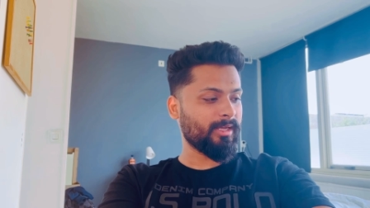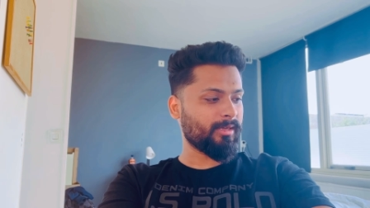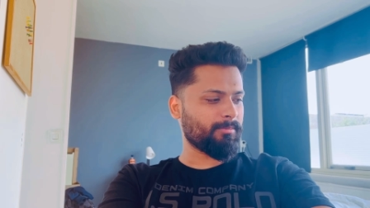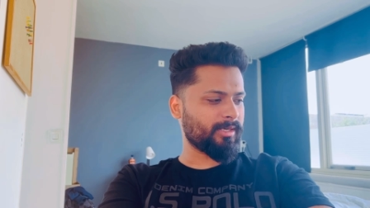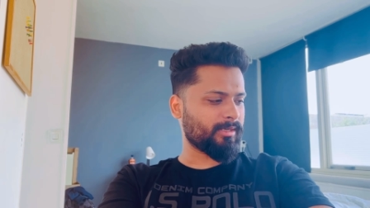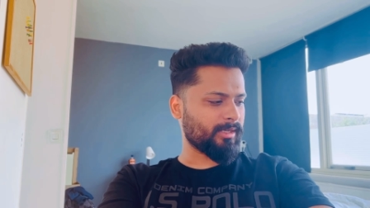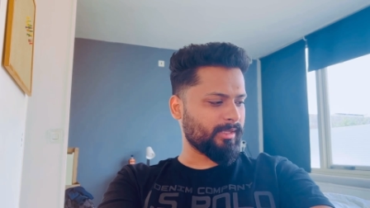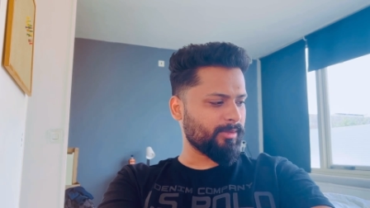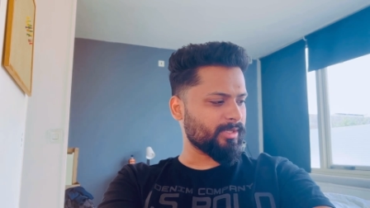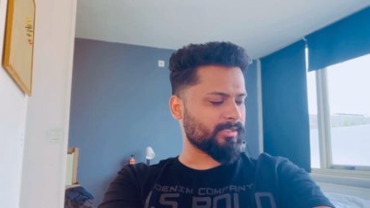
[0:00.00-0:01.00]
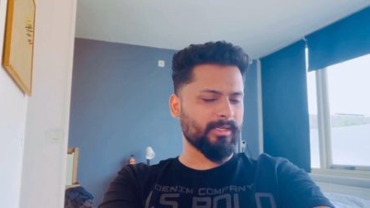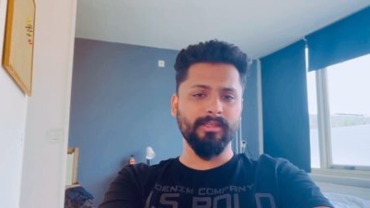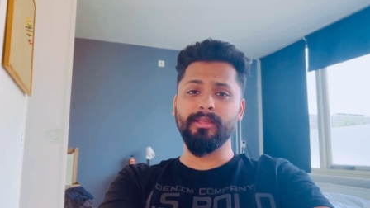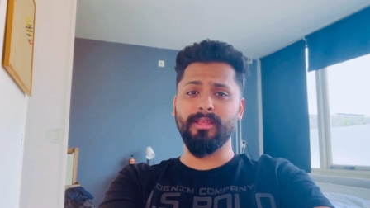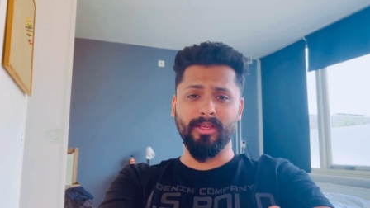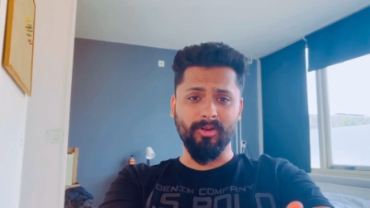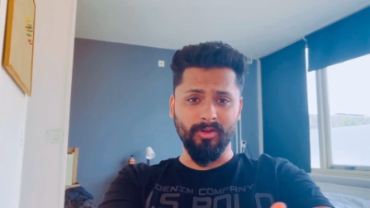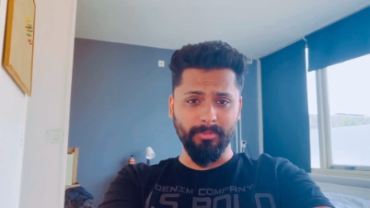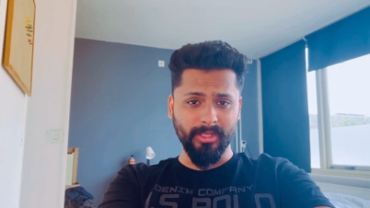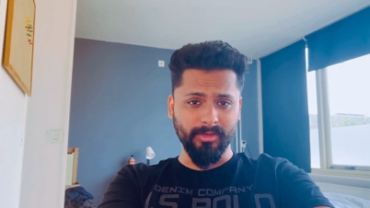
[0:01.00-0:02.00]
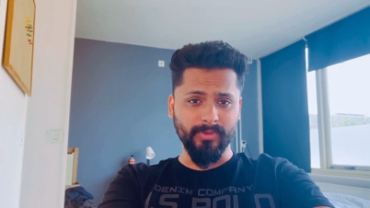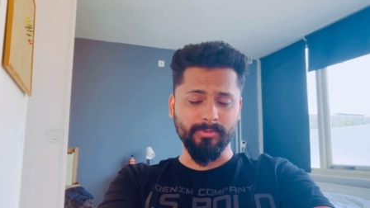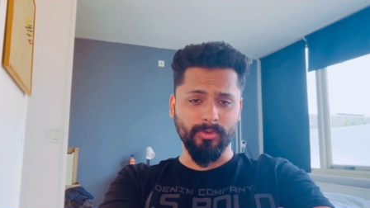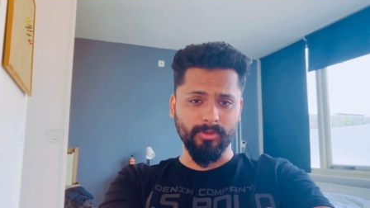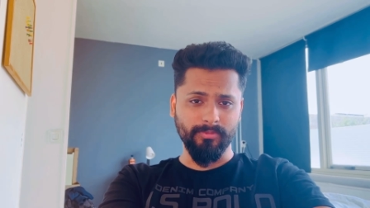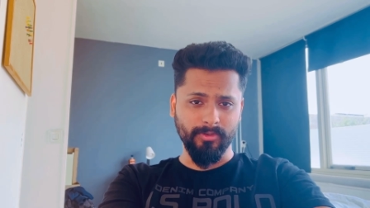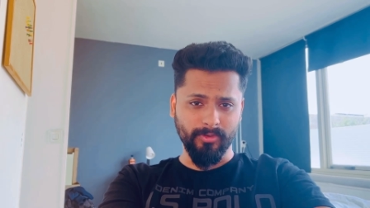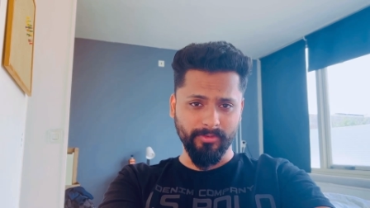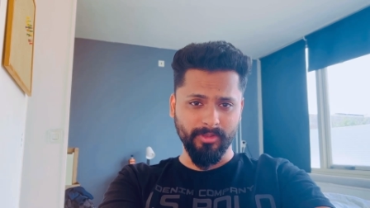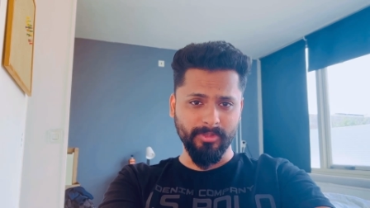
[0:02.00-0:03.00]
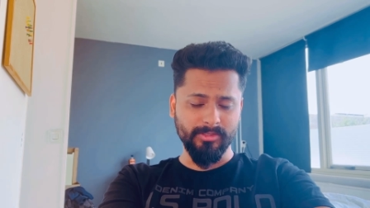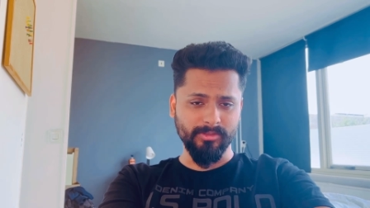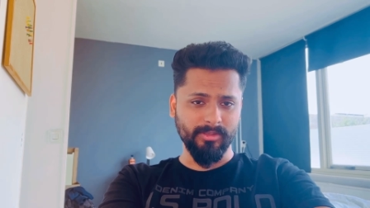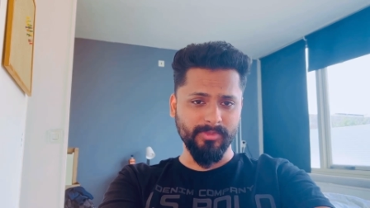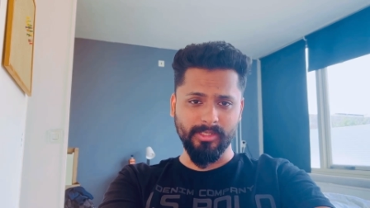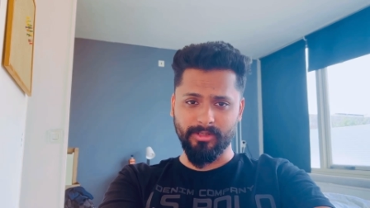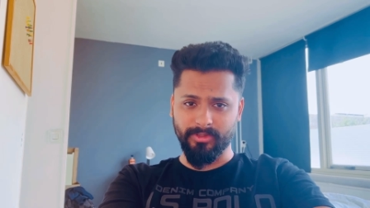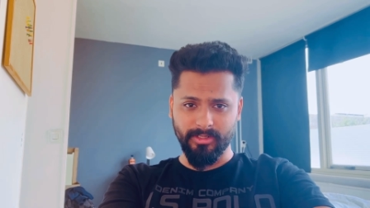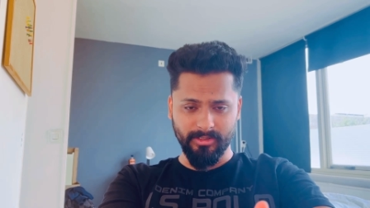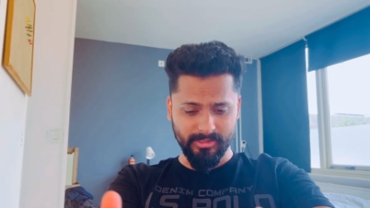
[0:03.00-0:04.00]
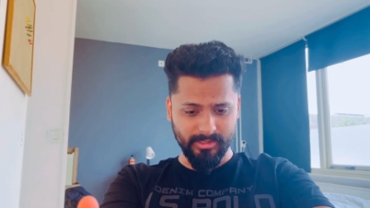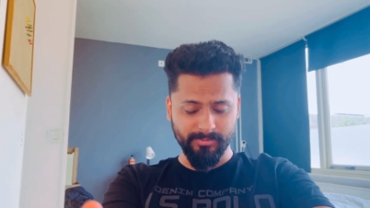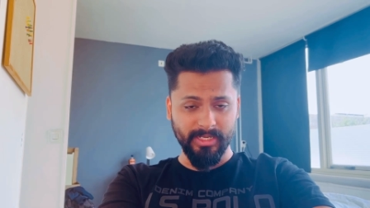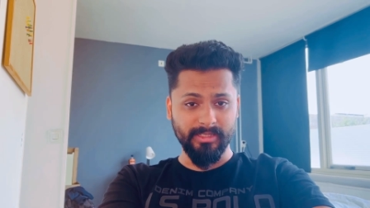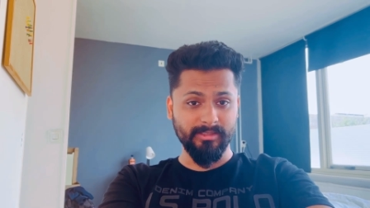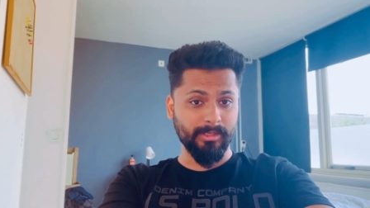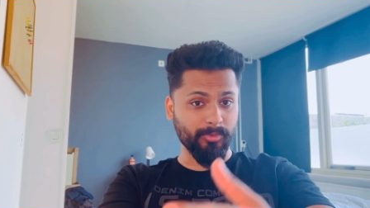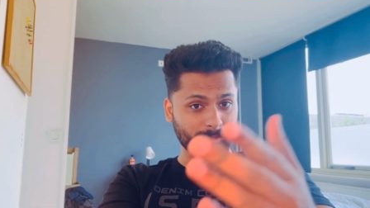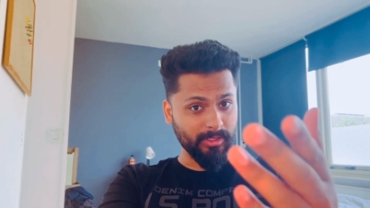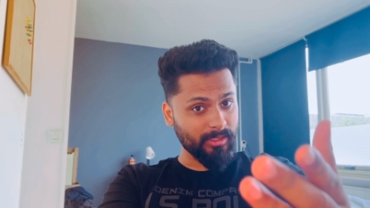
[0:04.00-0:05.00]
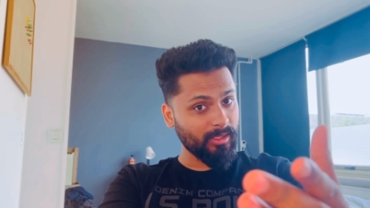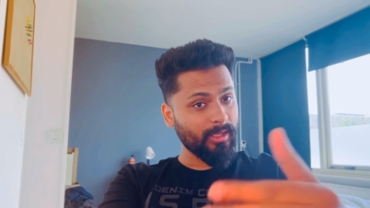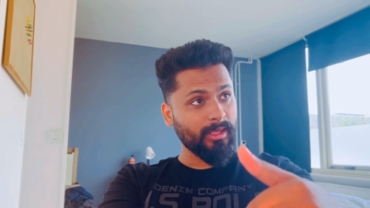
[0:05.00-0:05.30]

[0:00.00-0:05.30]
But anyways, he called me and we spoke for 45 minutes or something and we discussed many things and probably